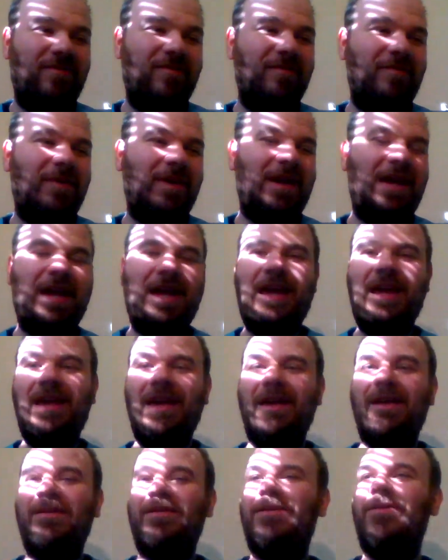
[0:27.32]
But hey,
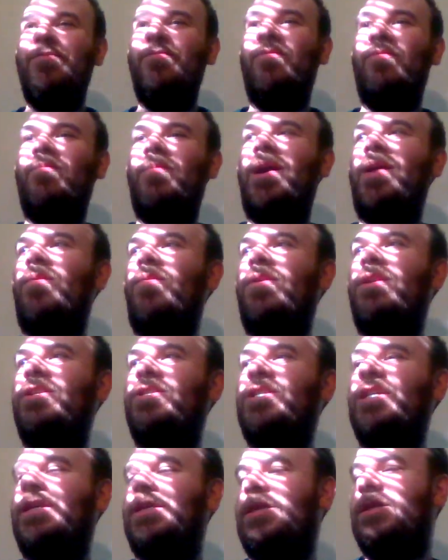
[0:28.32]
you might want to
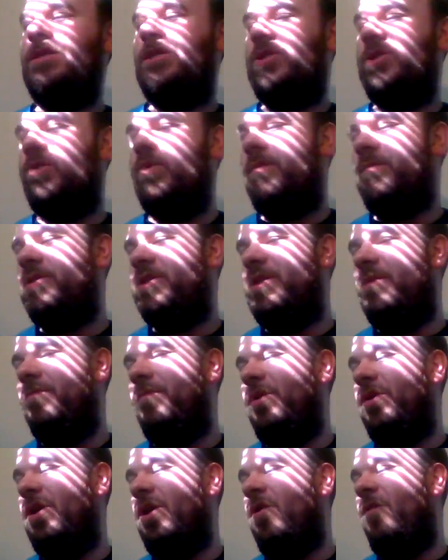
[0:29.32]
check the description
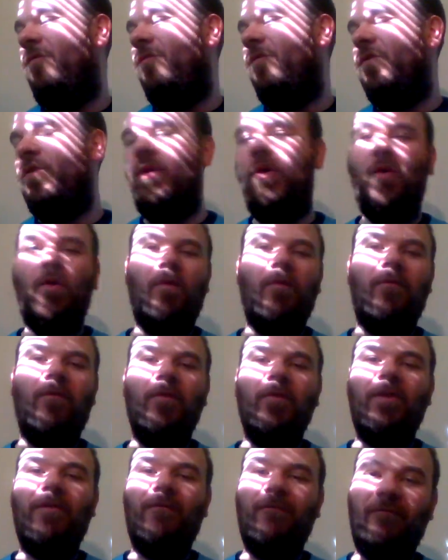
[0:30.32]
below for the for
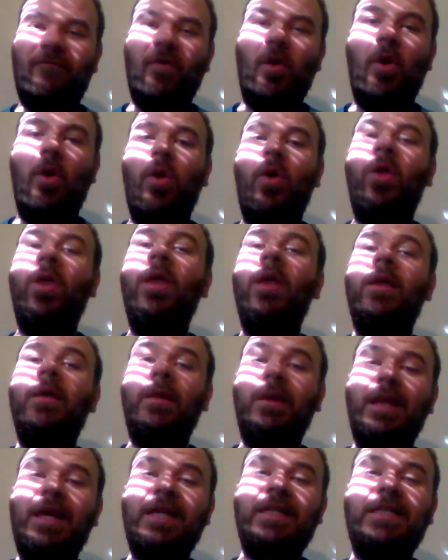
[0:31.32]
the full
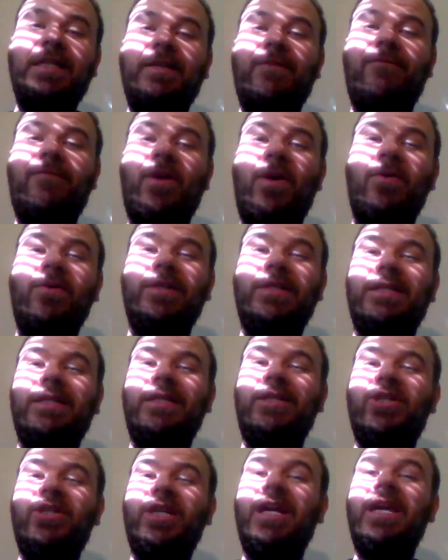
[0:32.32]
list, folks.
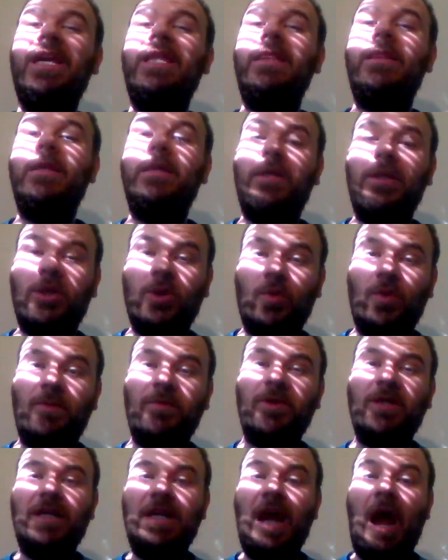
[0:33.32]
Check in the
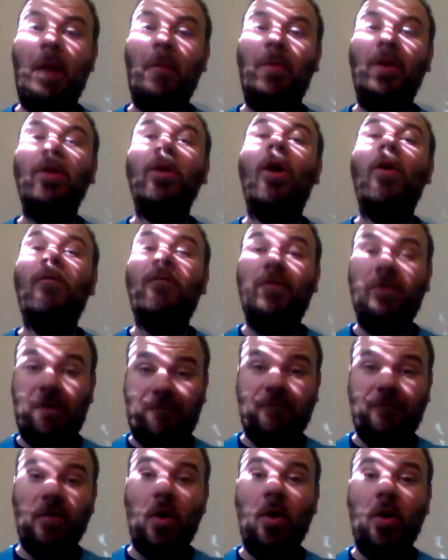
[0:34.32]
description down below for the
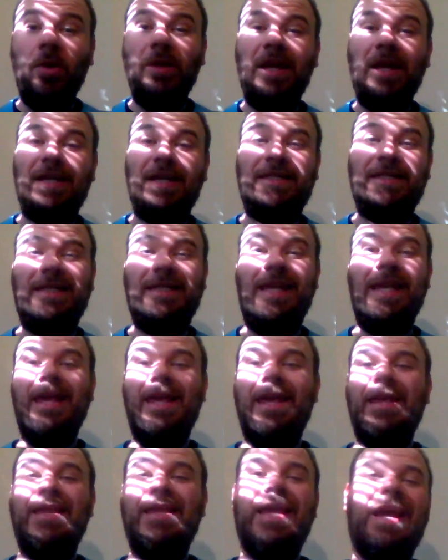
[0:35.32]
full list.
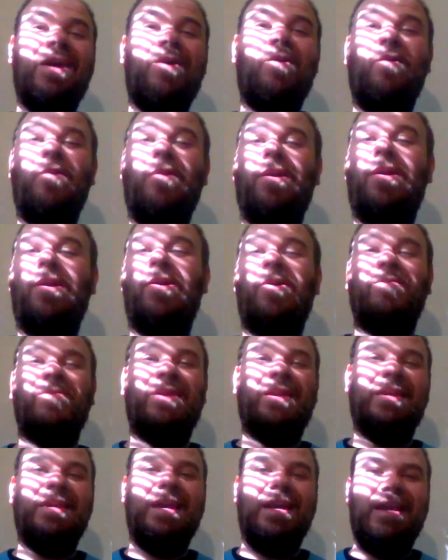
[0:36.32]
Now, oh
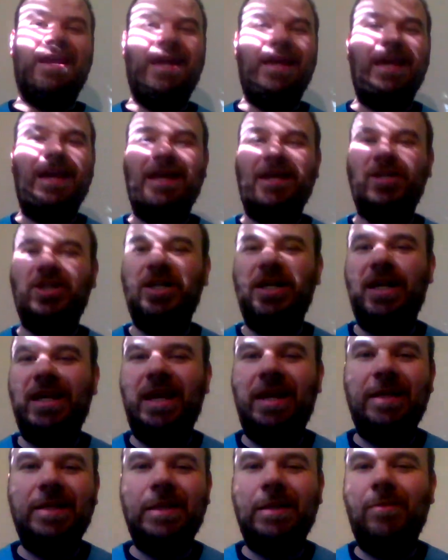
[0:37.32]
my god, I gotta check
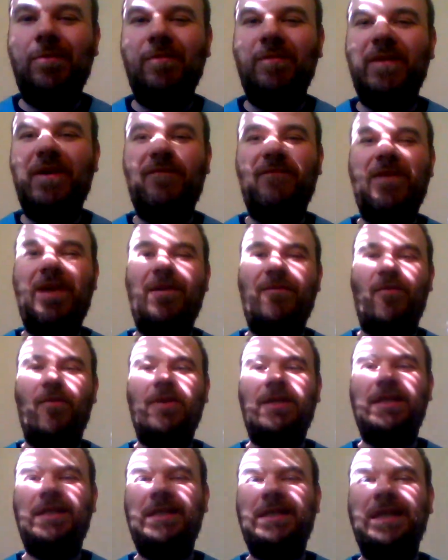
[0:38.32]
in some of my
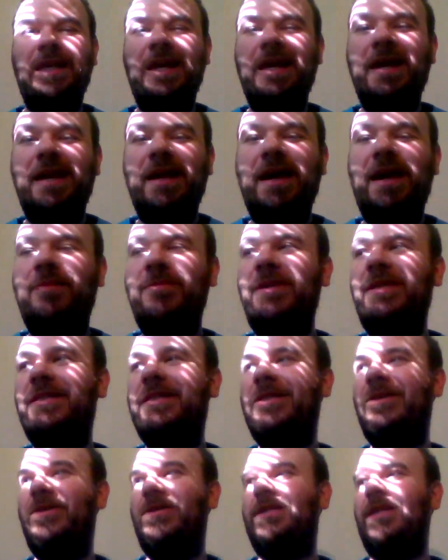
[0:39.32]
favorites. I mean,
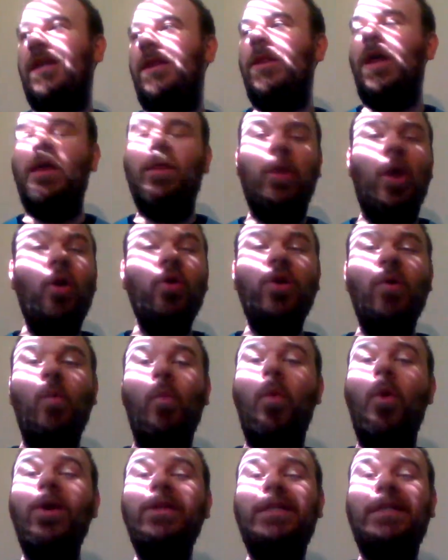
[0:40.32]
seriously, like Logan
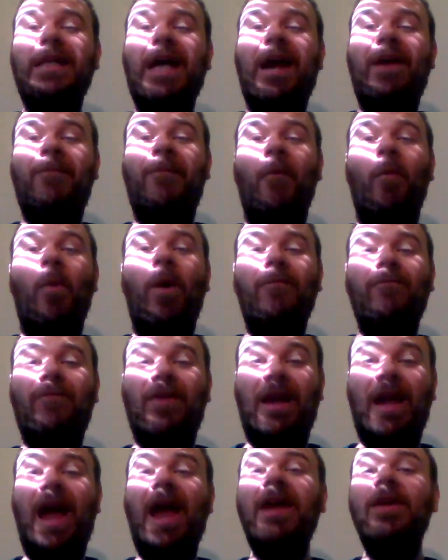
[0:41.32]
Woodside for one
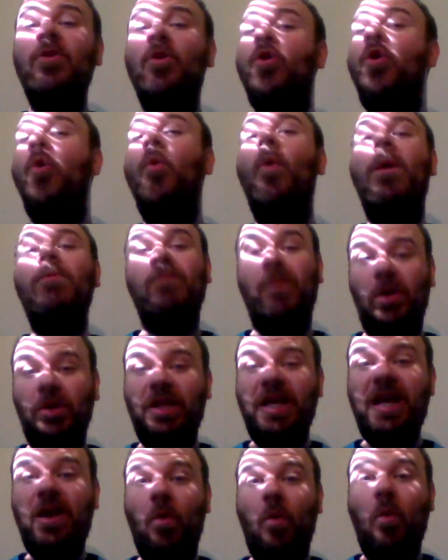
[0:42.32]
thing. I knew when
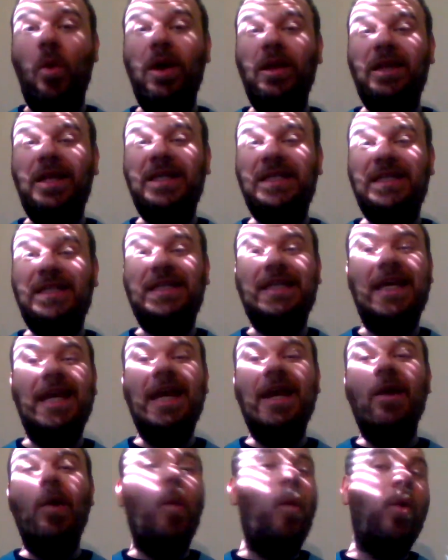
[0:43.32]
Malik Willis
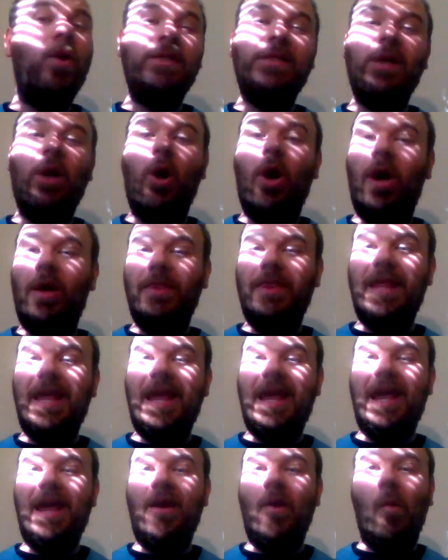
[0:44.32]
was on
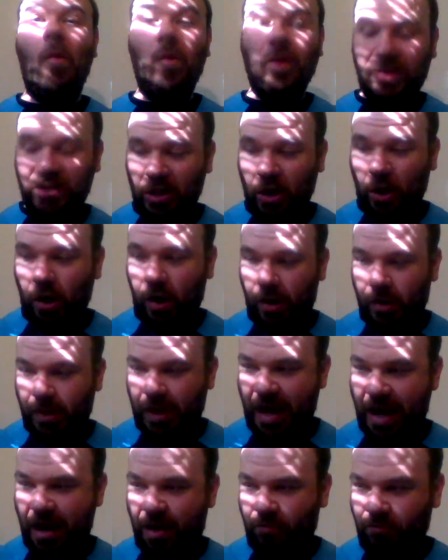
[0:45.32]
that was on
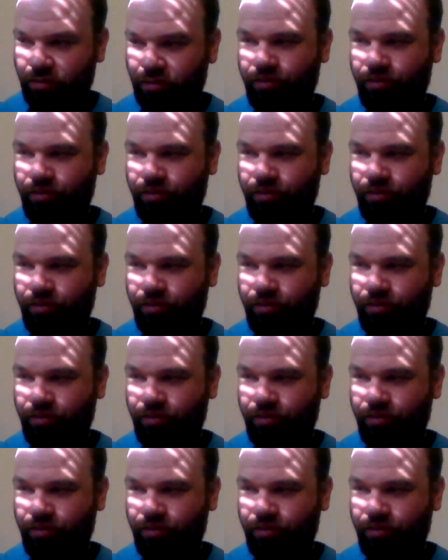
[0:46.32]
that